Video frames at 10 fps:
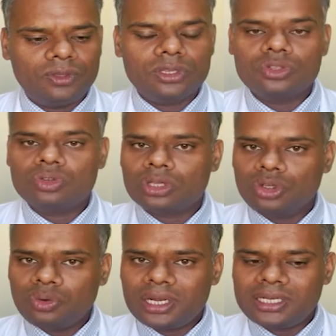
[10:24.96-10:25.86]
So the
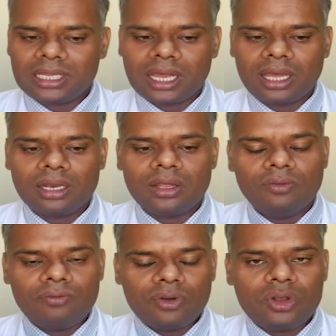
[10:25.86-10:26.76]
units are
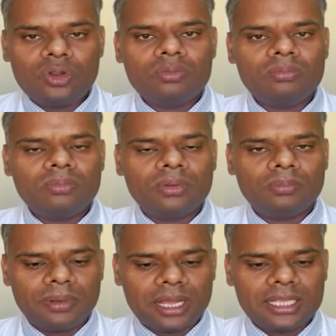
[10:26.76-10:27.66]
volume
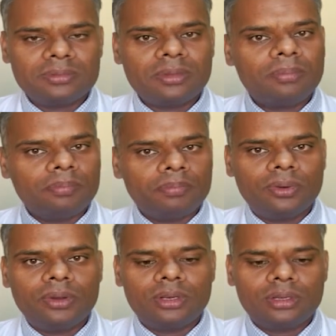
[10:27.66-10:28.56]
plasma
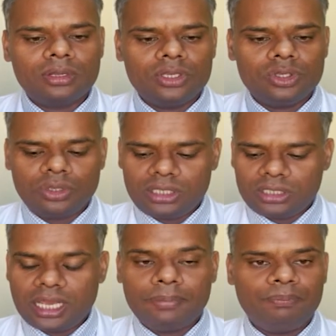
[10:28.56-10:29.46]
per unit
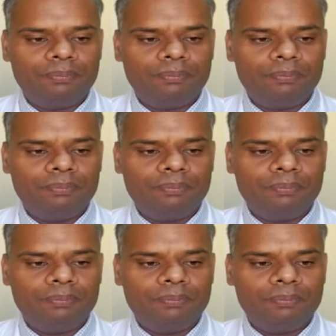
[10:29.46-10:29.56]
time.